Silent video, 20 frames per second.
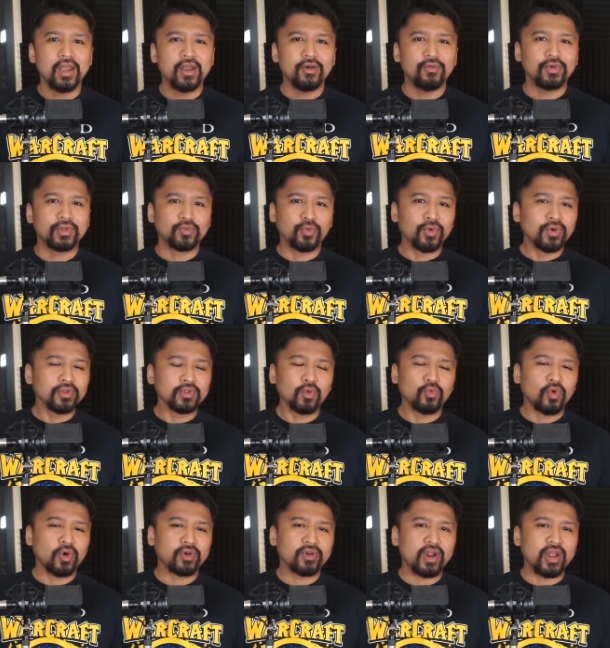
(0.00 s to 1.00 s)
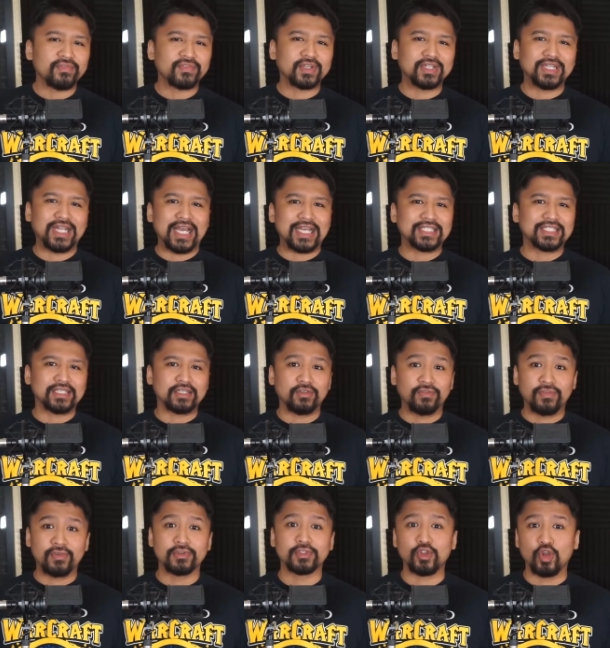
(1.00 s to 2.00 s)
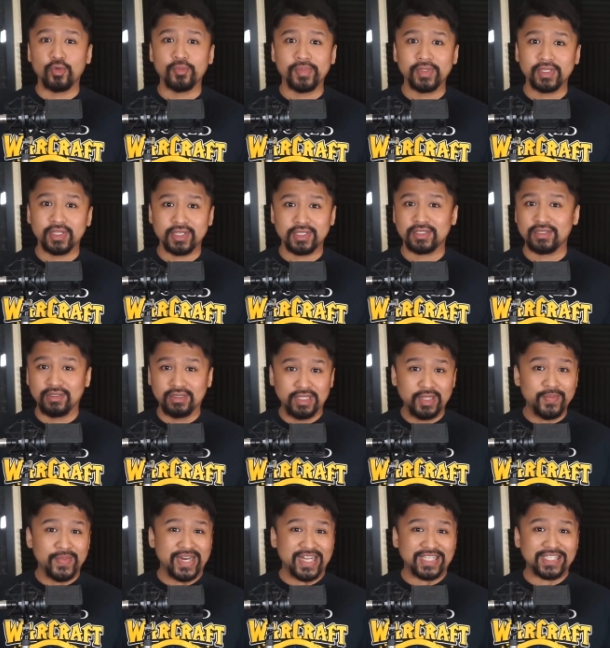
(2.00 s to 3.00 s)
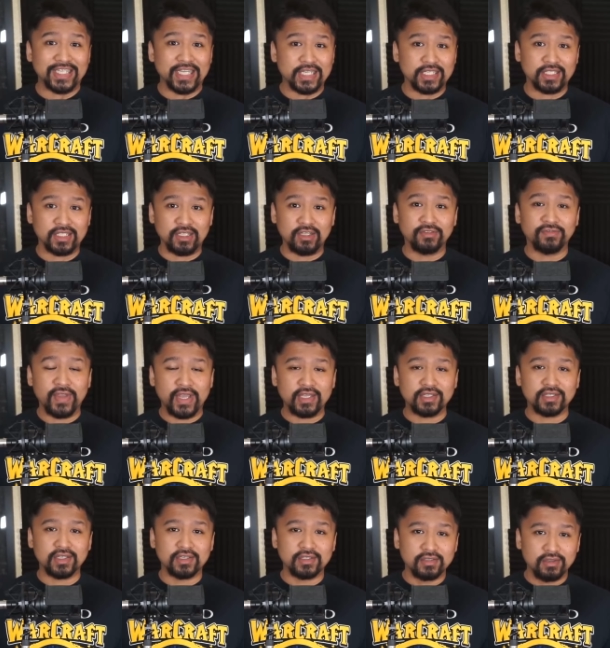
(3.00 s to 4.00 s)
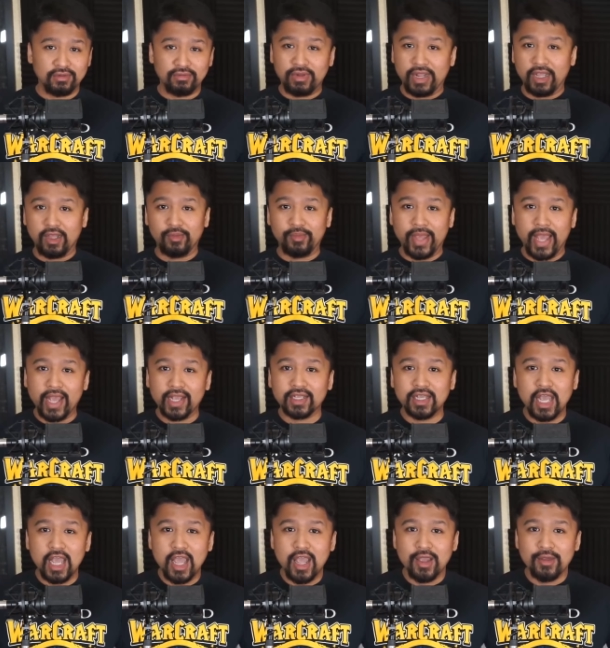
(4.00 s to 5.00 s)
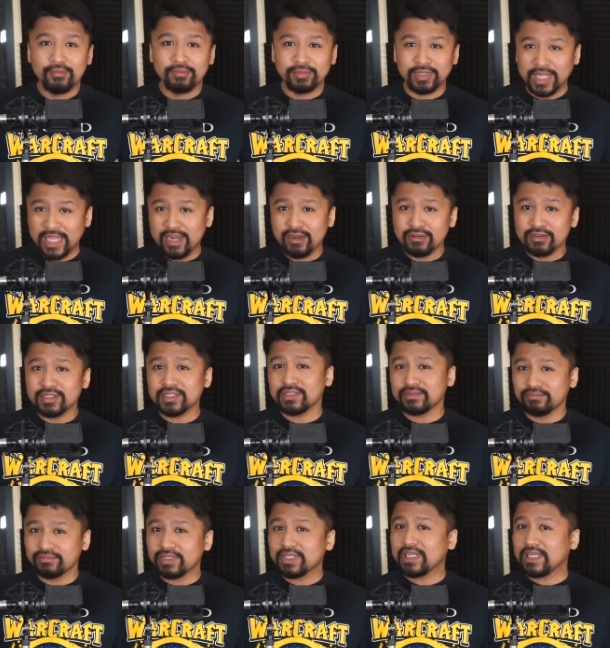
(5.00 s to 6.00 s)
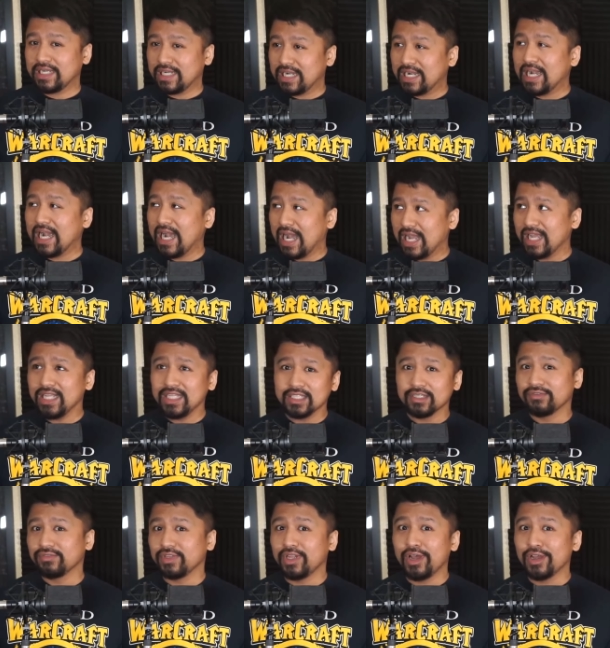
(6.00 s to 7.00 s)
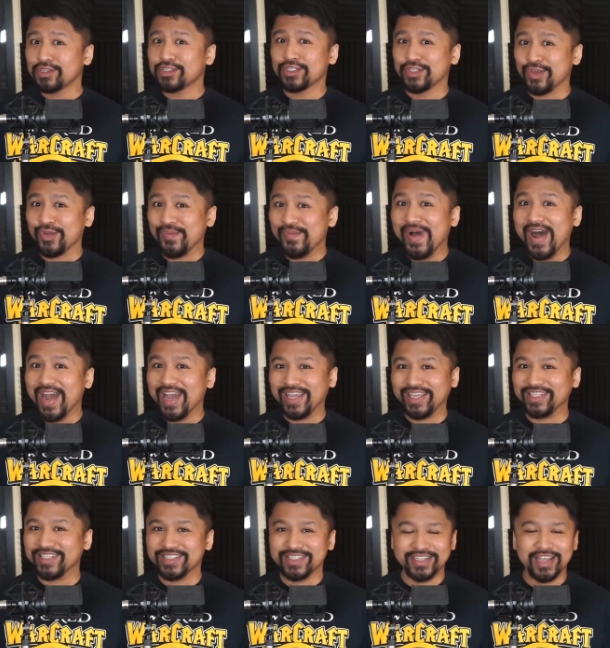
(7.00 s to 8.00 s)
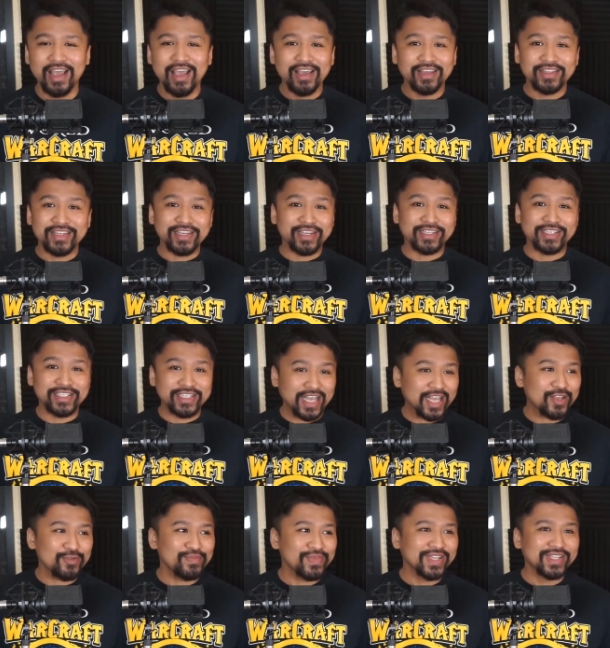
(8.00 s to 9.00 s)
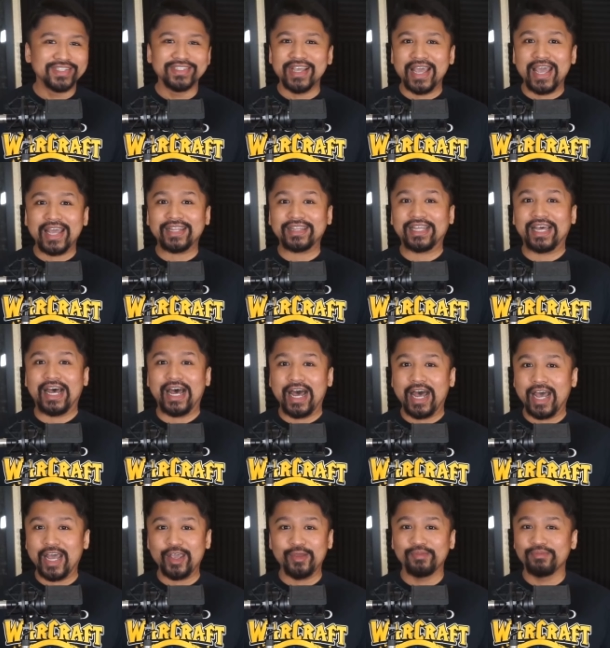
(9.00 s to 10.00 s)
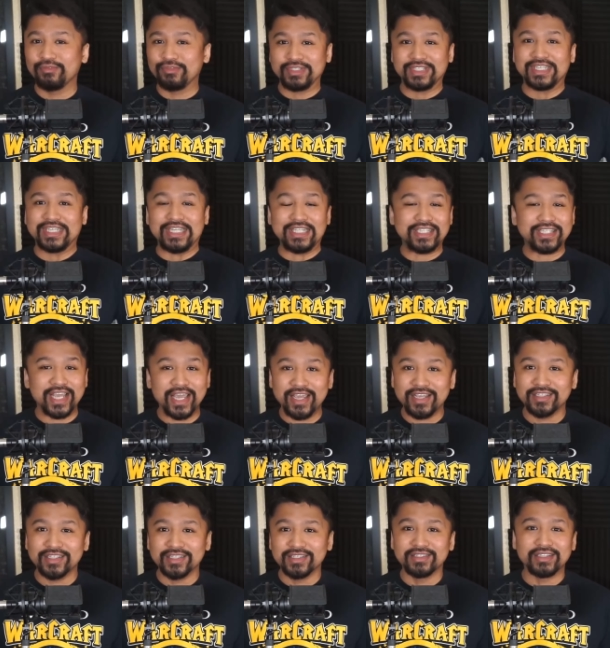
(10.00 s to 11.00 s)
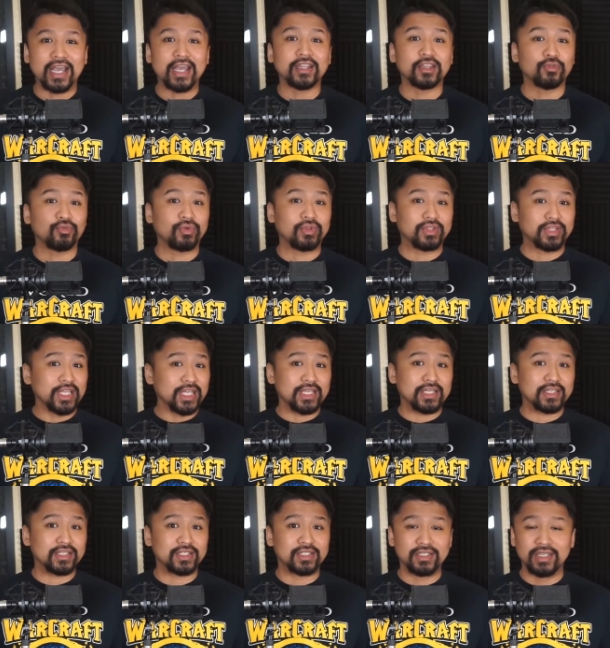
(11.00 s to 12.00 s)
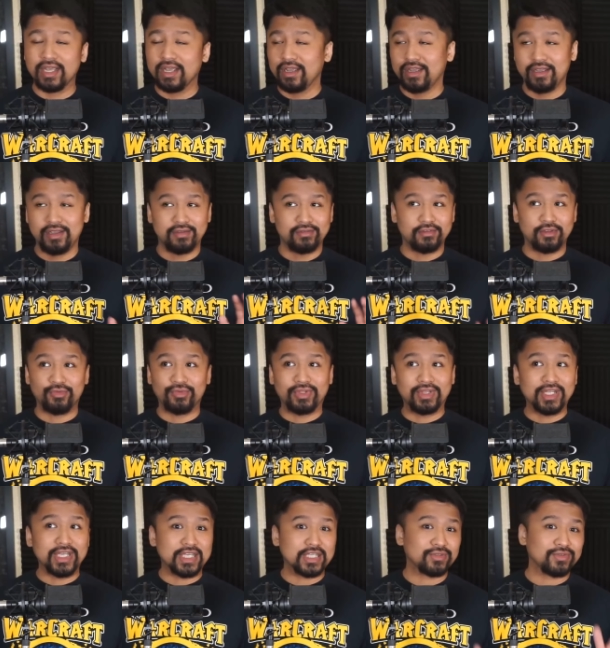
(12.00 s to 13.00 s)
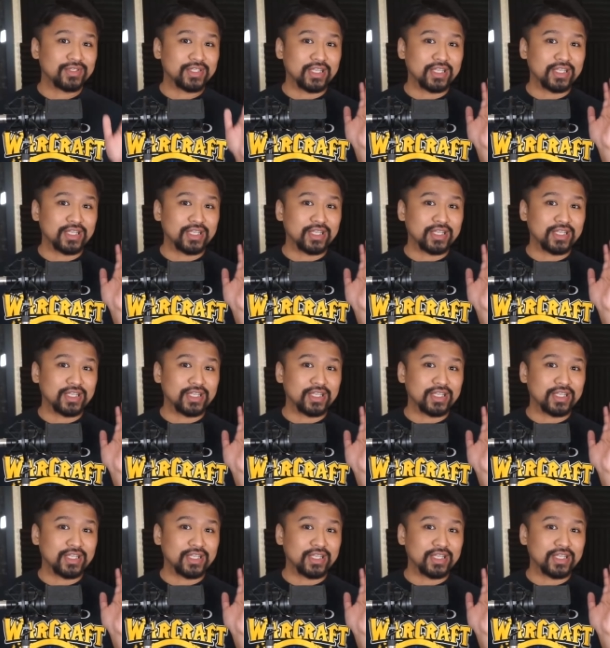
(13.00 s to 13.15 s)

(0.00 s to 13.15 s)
When World of Warcraft Classic first opened its limited testing phases a while back, players kind of lost their minds. The excitement and the hype was contagious, and the release was